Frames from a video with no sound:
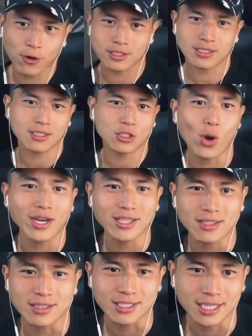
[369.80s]
course, it's
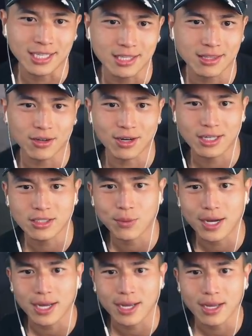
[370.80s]
2013, though, that's
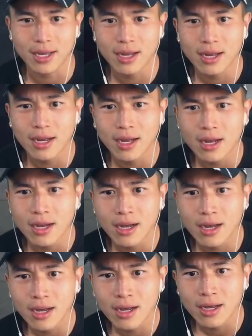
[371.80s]
why.
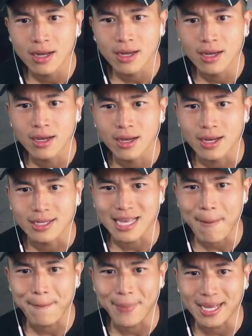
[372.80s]
Is
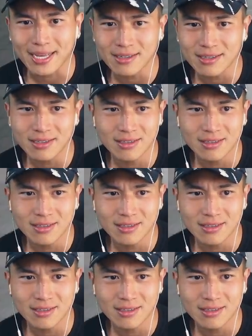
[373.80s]
that Bacon?